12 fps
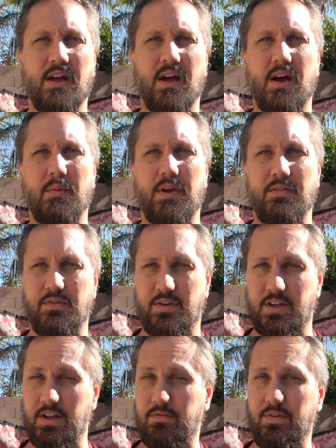If you
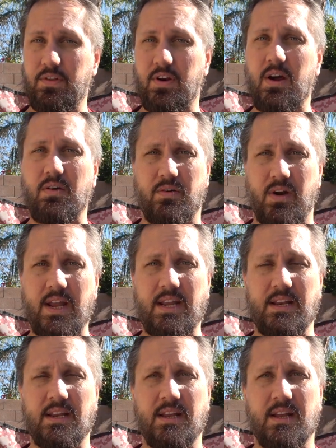can get further out, great.
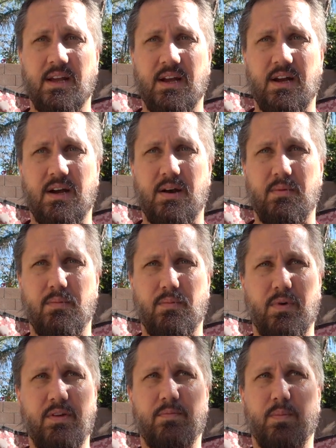
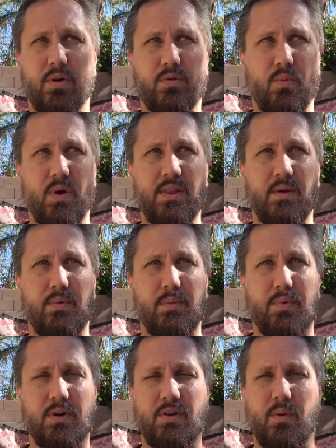We've booked one that we
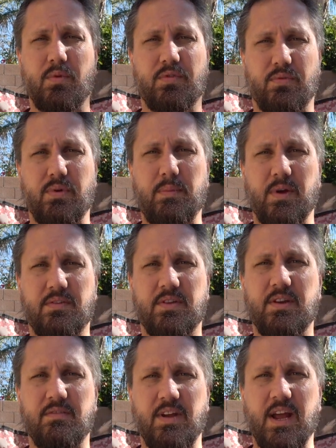booked almost 3 months
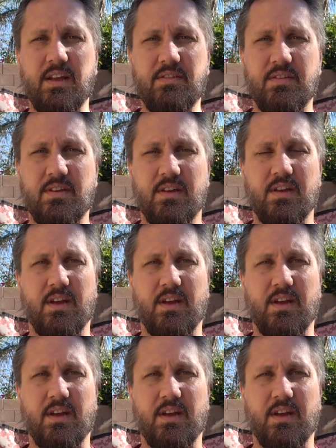in advance.